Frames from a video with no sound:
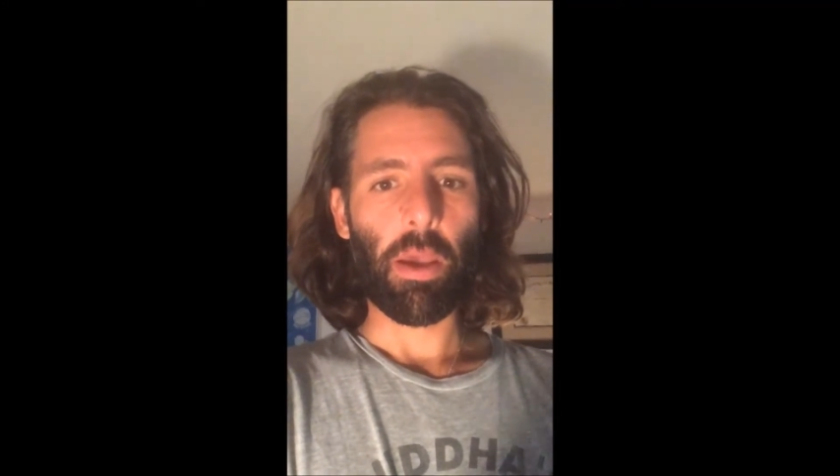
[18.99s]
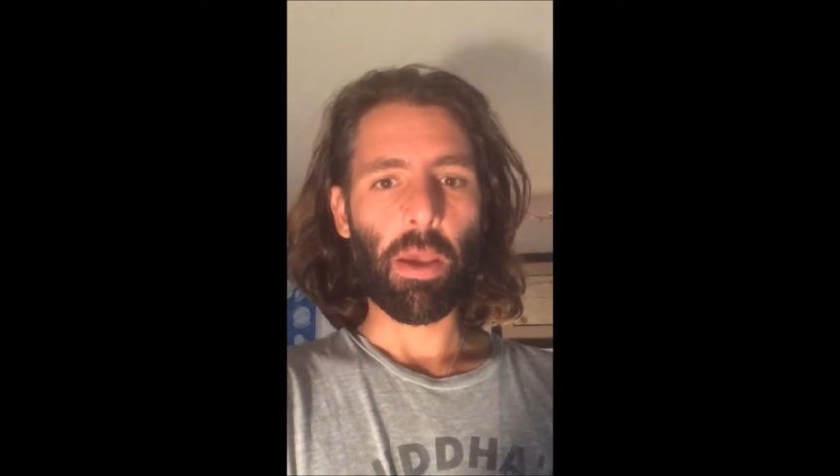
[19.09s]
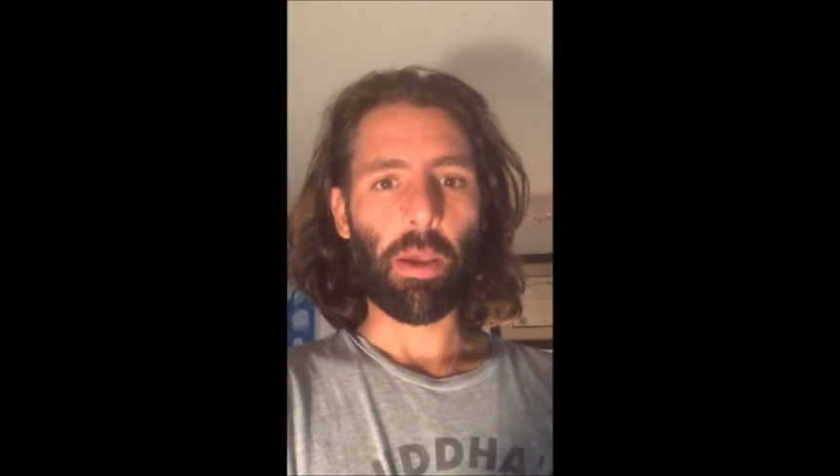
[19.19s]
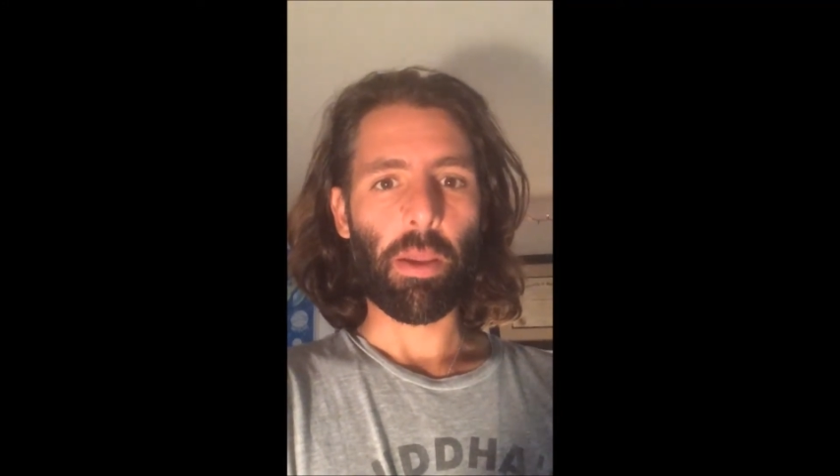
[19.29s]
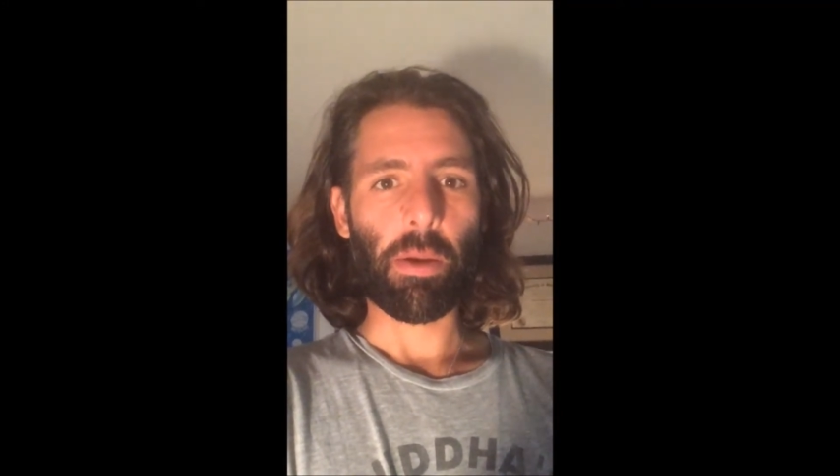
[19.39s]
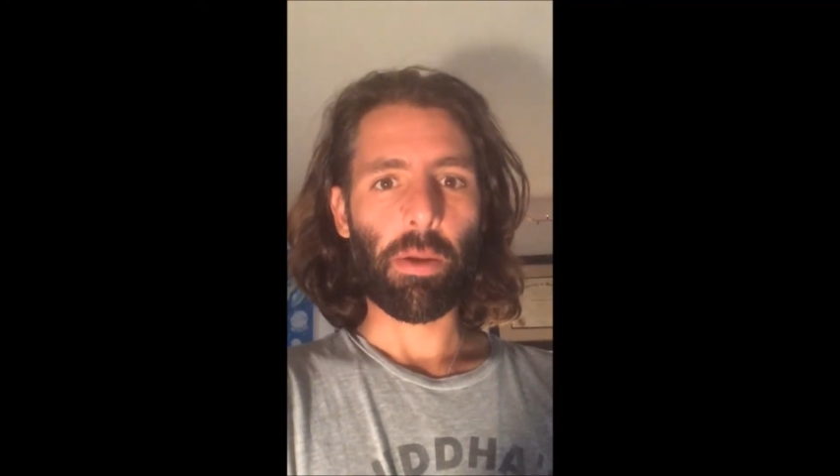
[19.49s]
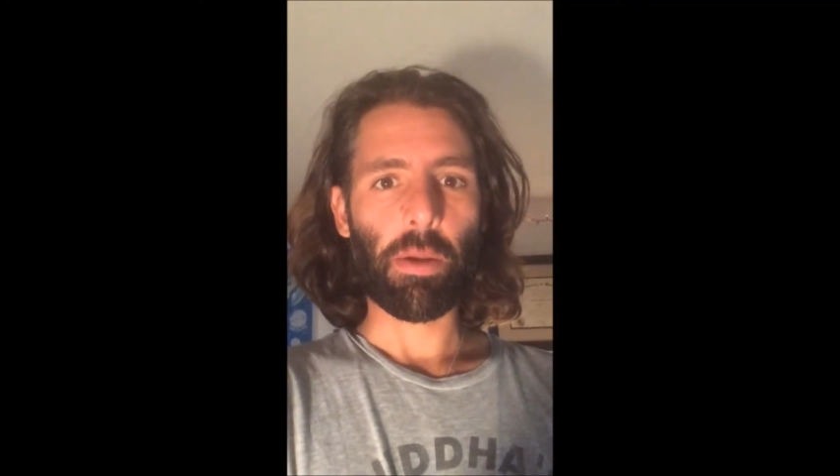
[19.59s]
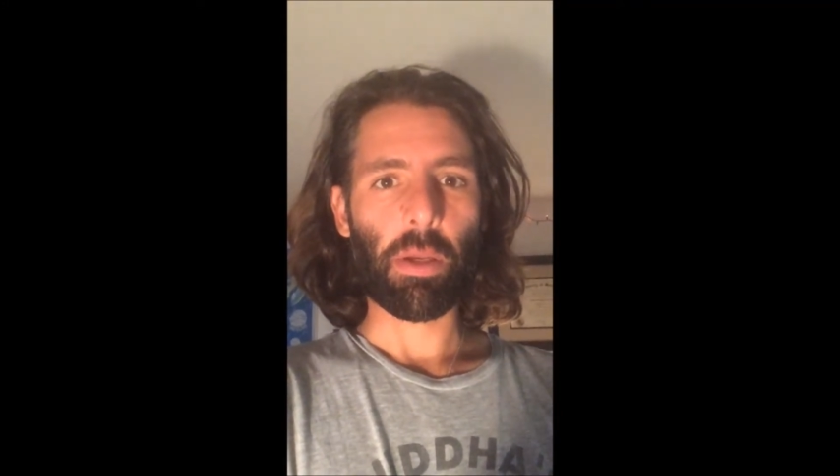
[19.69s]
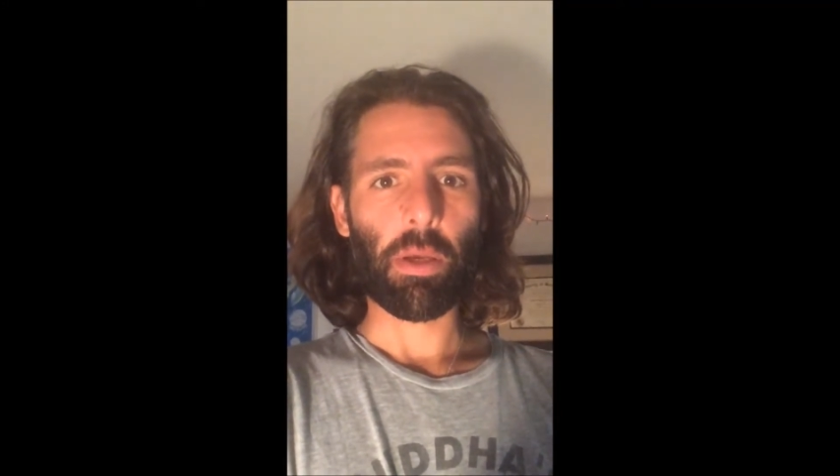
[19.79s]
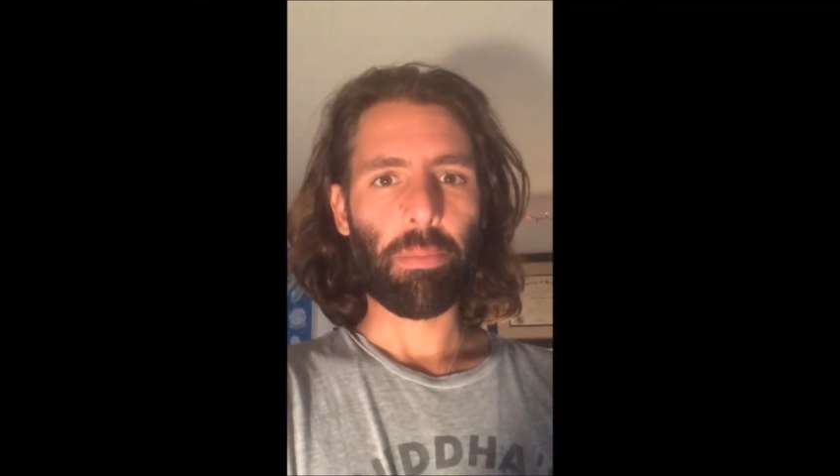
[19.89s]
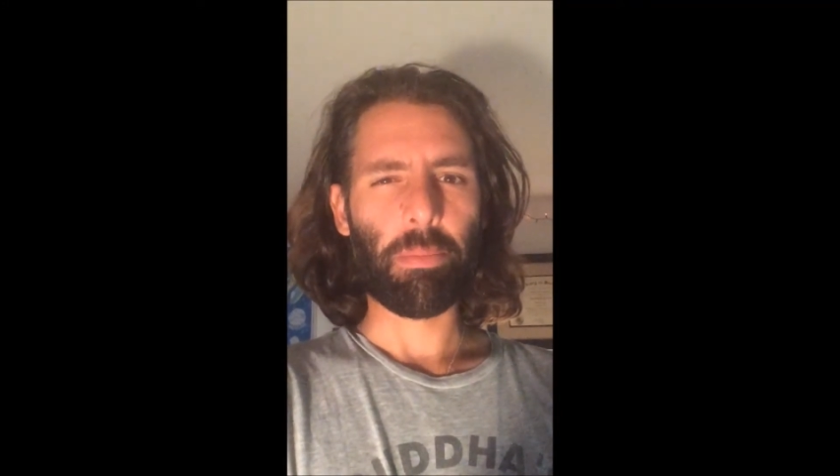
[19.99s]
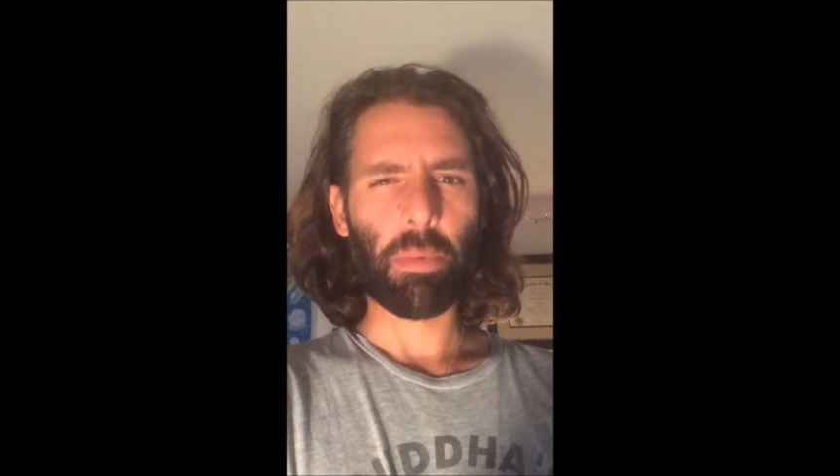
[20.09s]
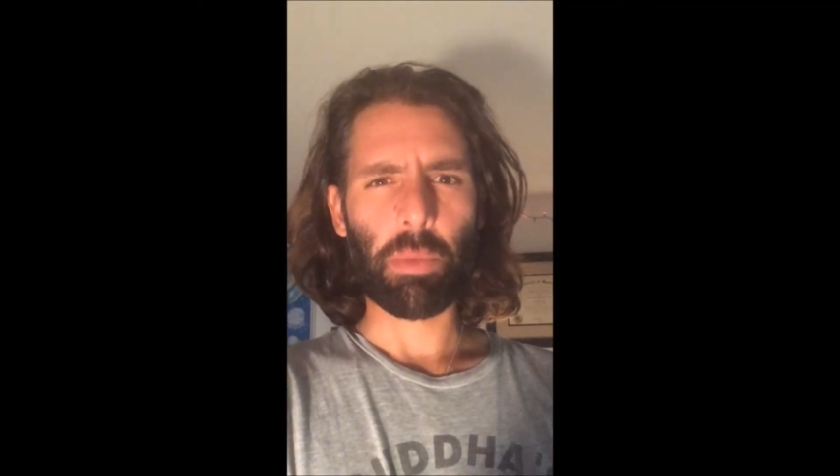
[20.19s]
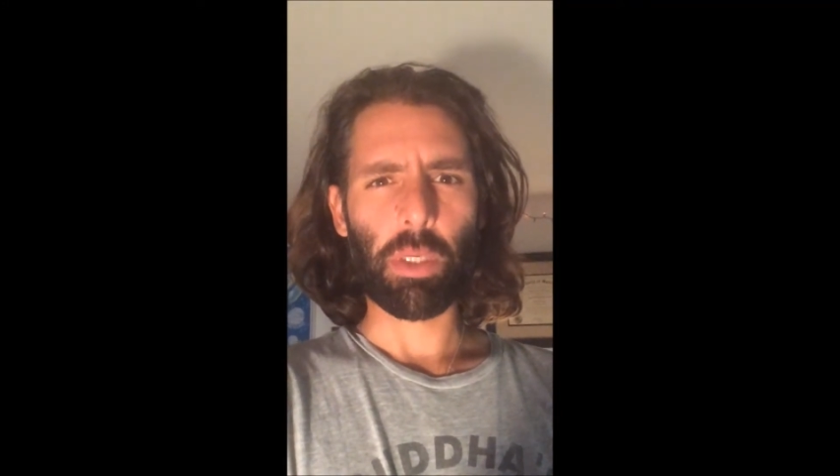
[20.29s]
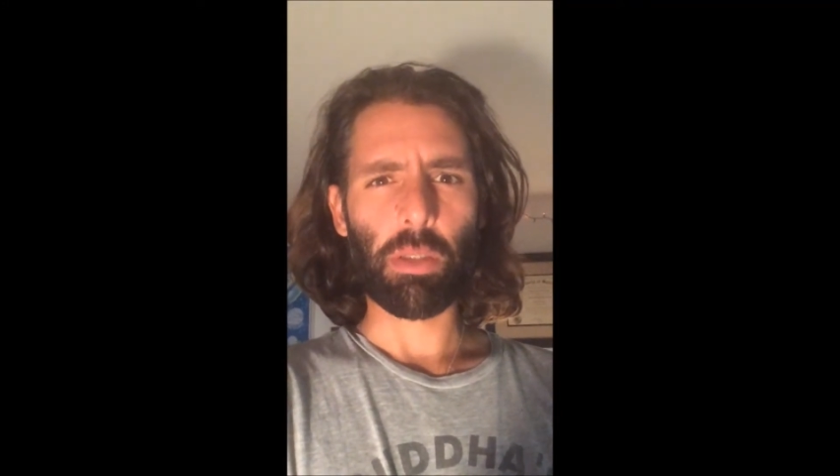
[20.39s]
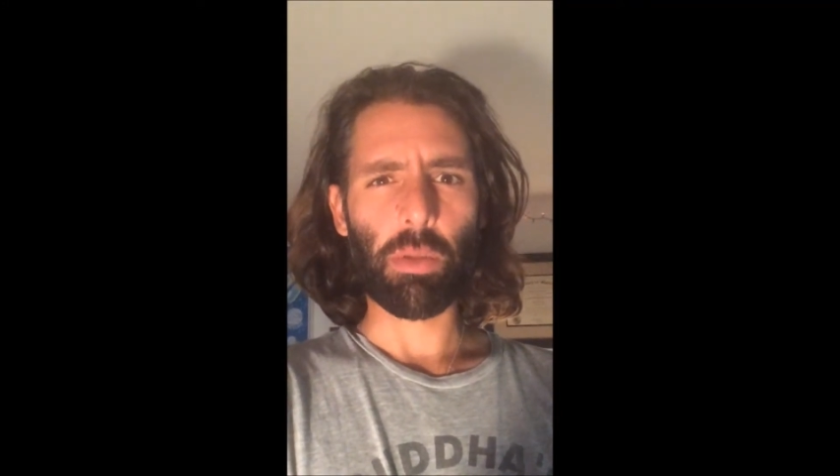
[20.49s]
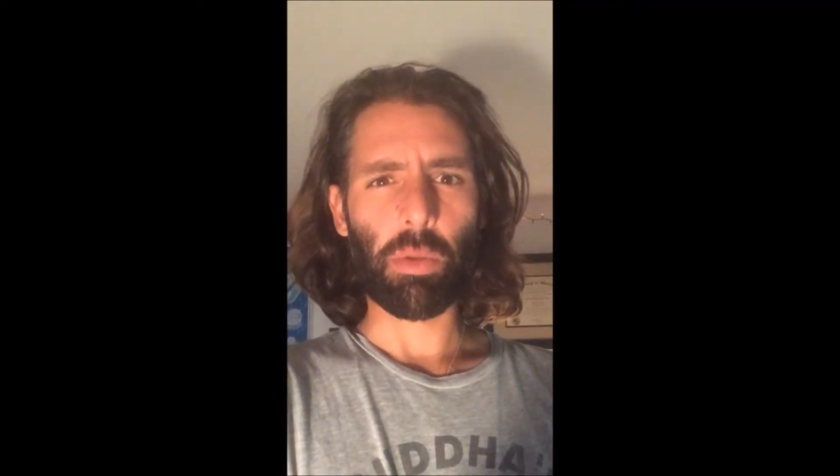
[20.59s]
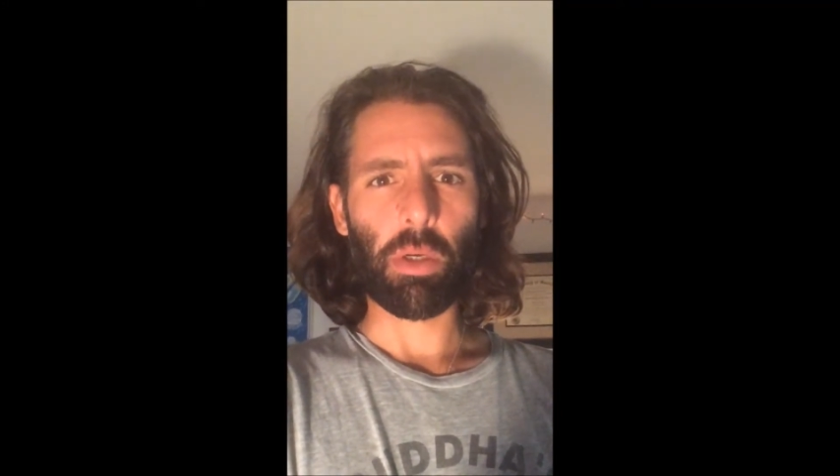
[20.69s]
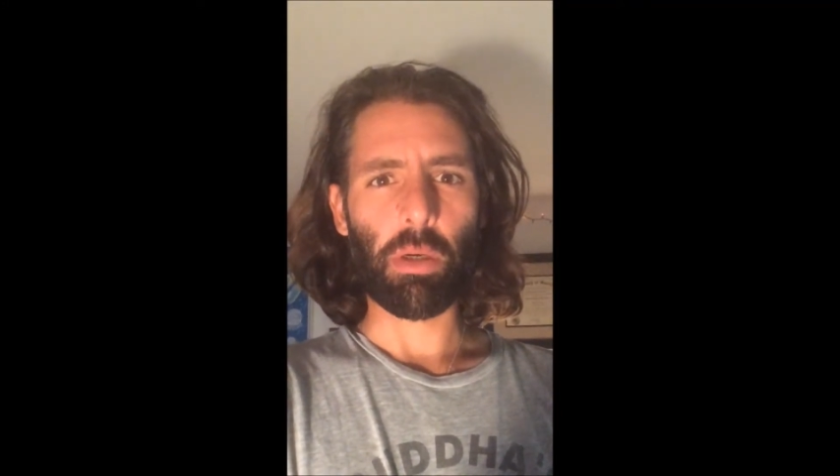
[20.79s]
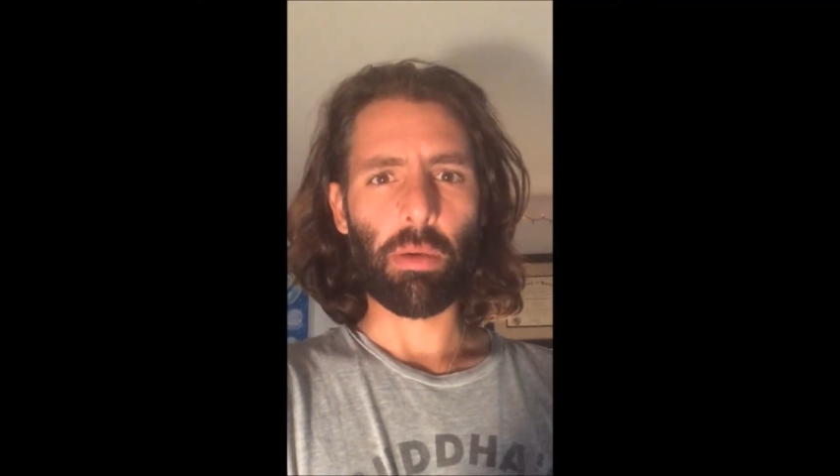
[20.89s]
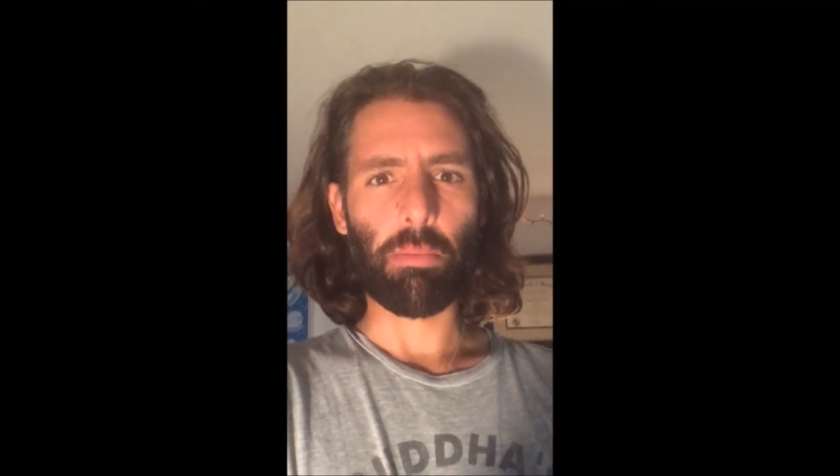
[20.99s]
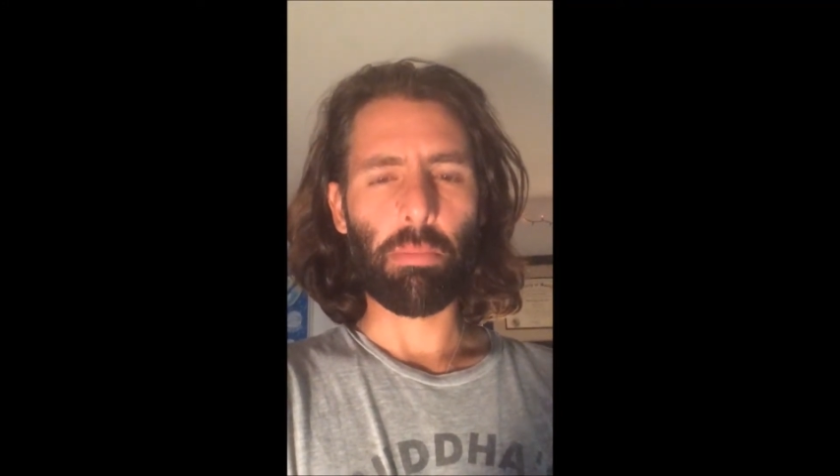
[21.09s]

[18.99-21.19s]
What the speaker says: And I'm gonna do a